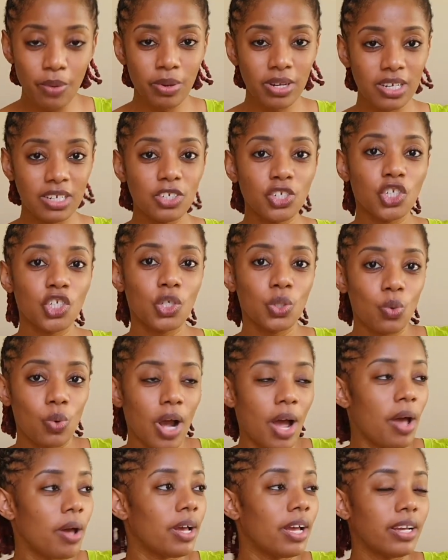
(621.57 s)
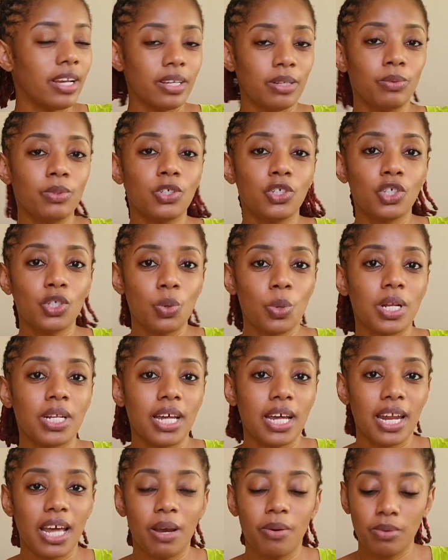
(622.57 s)
wasn't a show. It was showing
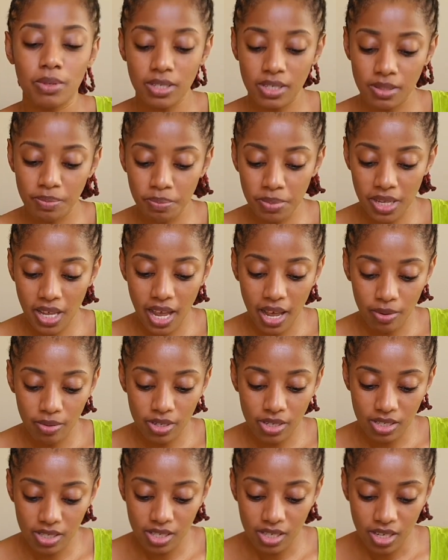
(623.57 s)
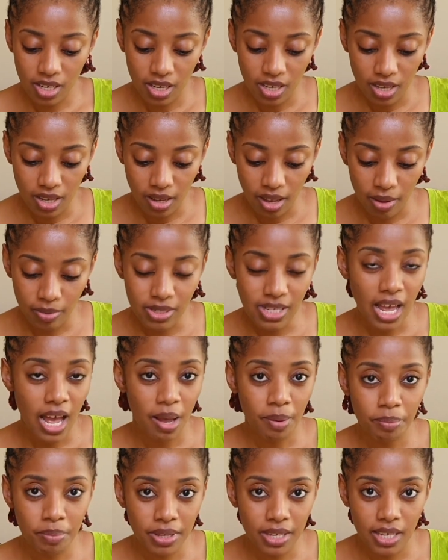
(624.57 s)
that I was
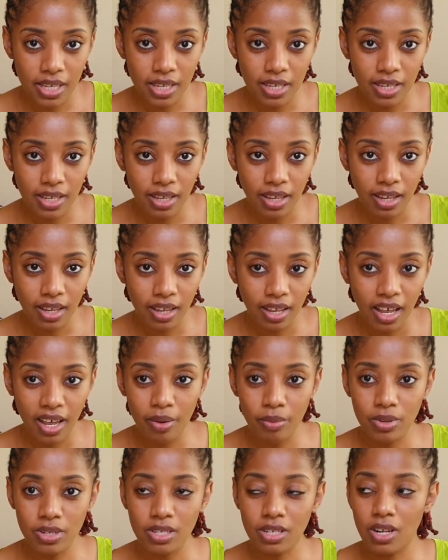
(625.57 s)
happy, I was